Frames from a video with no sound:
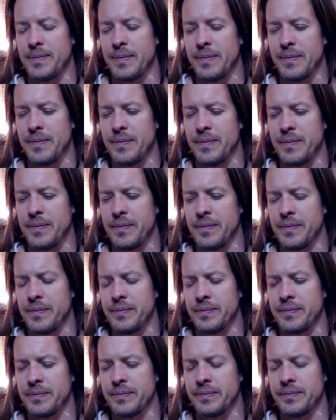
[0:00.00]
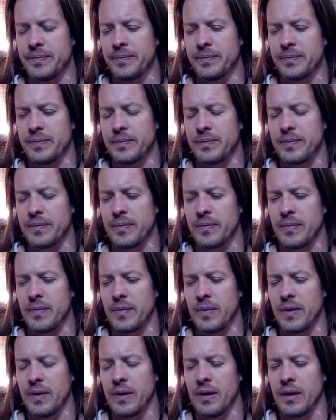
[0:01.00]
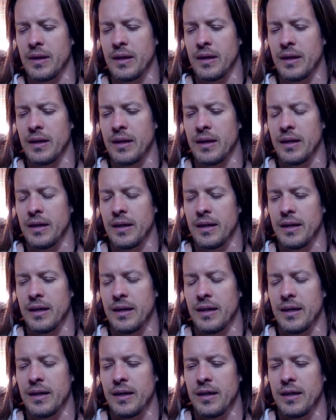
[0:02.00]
No one is speaking in this clip.